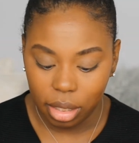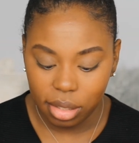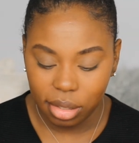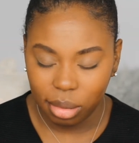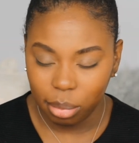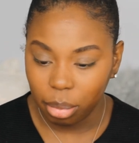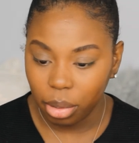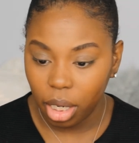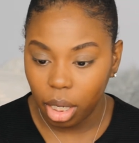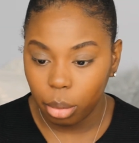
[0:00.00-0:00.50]

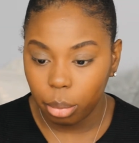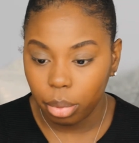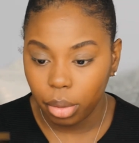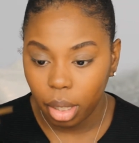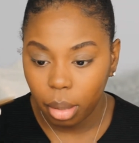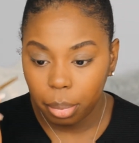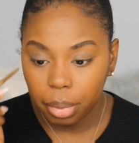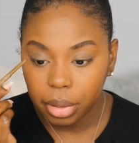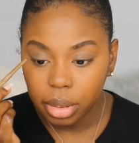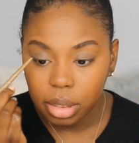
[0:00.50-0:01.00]
Easy Brow
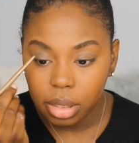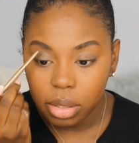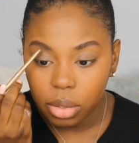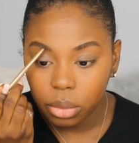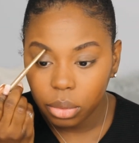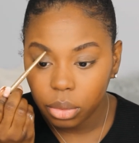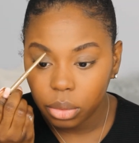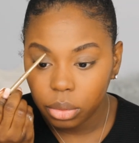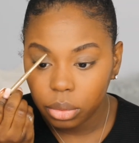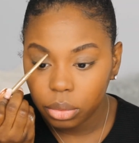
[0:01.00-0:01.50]
Brow
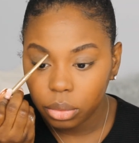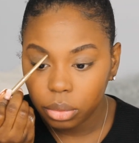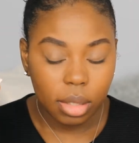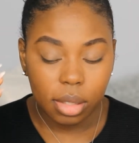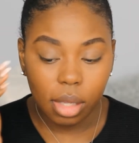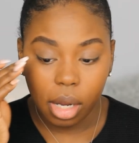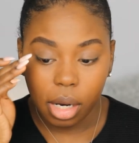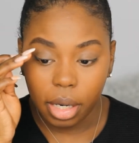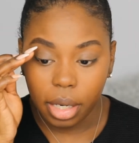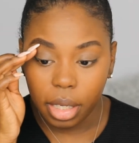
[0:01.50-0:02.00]
Pencil.
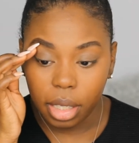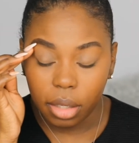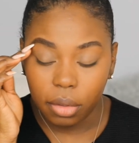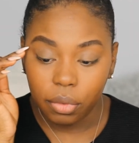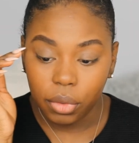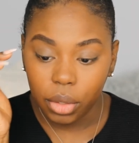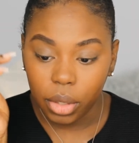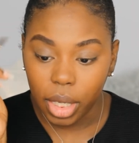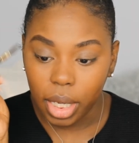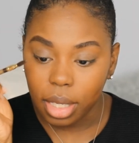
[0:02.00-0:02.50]
Sorry
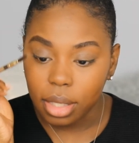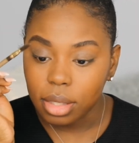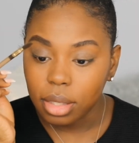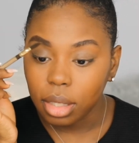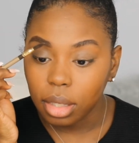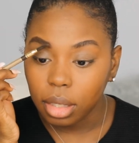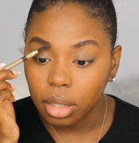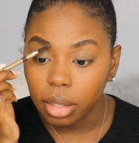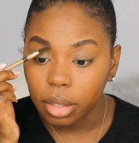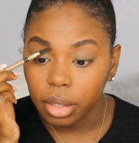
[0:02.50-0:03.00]
if you guys
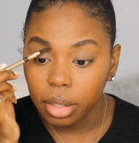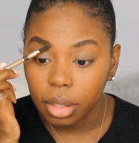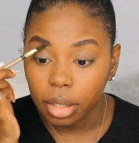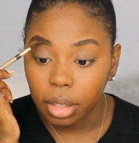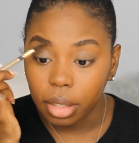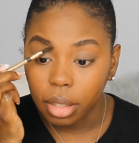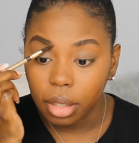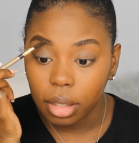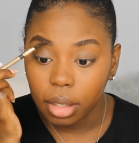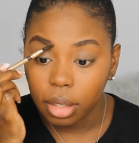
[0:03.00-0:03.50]
can
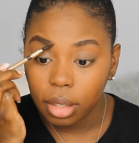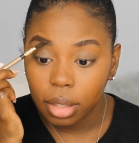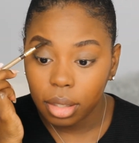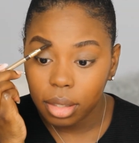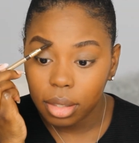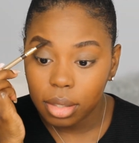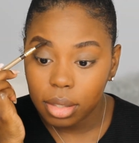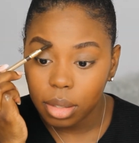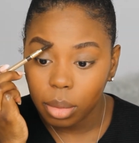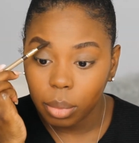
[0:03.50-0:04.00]
hear
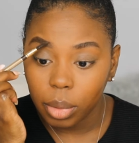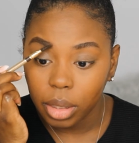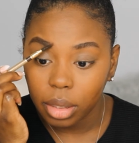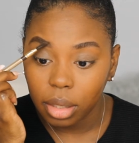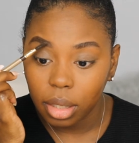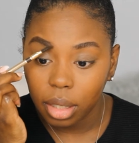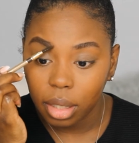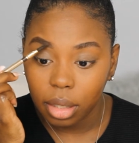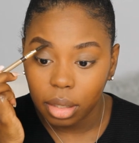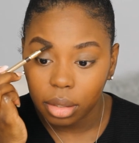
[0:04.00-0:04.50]
someone
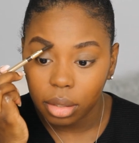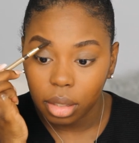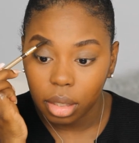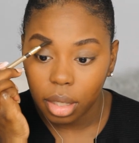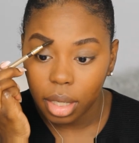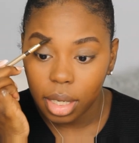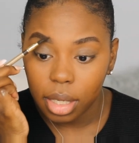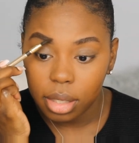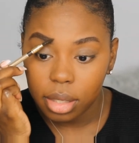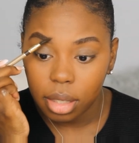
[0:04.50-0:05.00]
cutting the
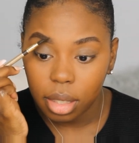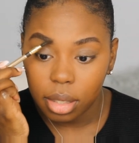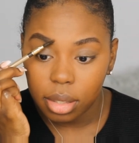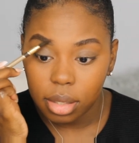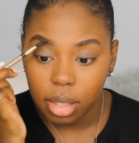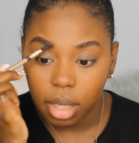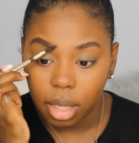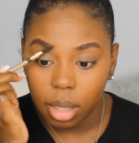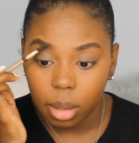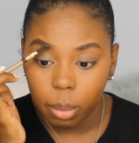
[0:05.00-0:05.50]
grass
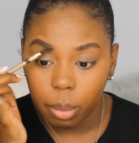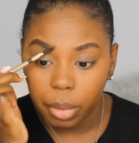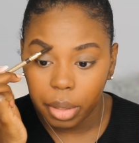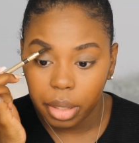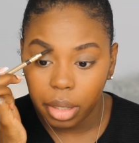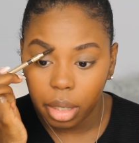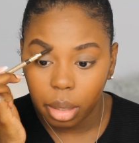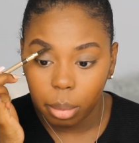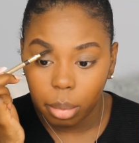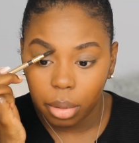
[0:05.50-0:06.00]
outside.
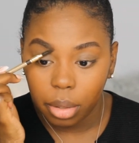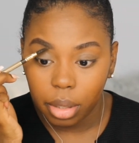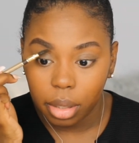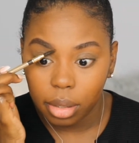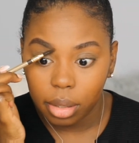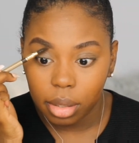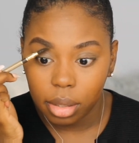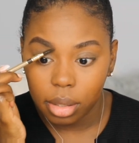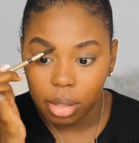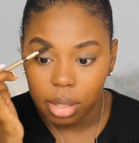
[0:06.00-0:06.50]
My neighbor
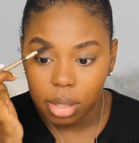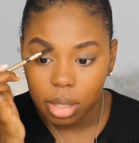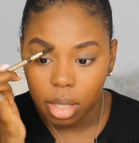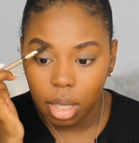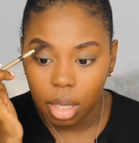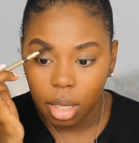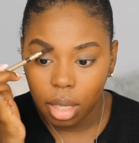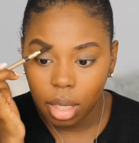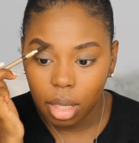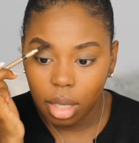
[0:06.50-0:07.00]
is
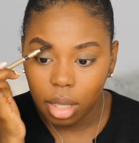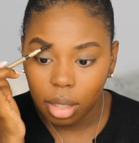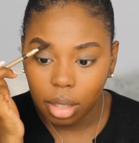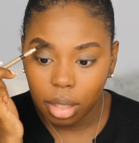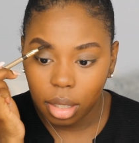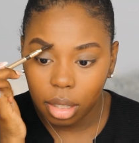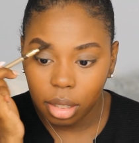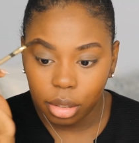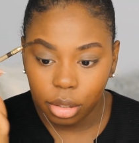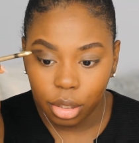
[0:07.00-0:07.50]

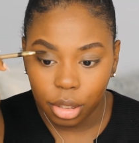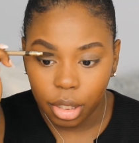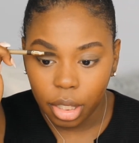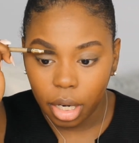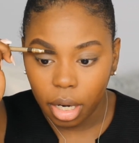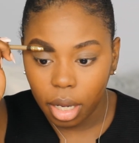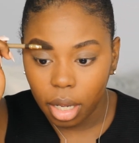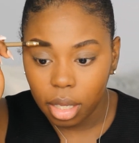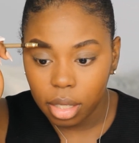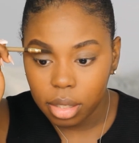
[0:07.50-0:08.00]
cutting their
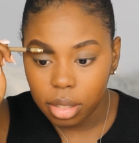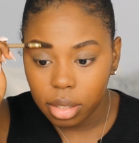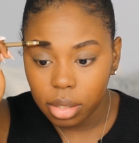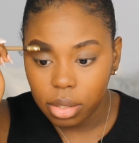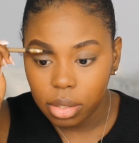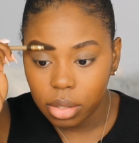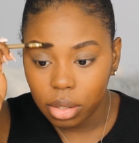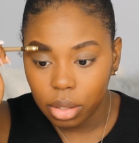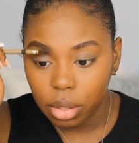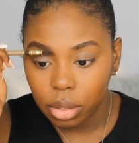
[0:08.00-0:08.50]
grass,
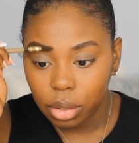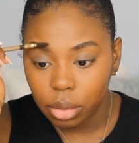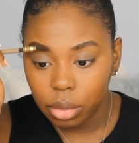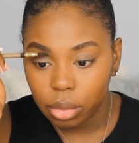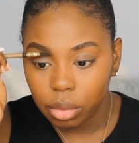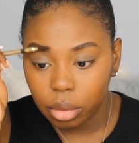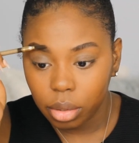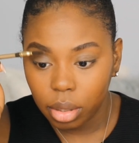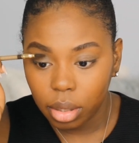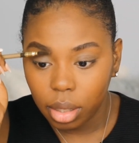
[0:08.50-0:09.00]

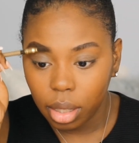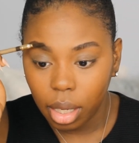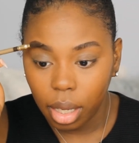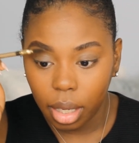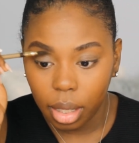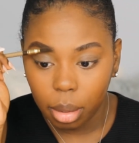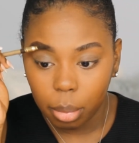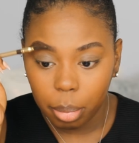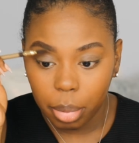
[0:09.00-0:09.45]
so I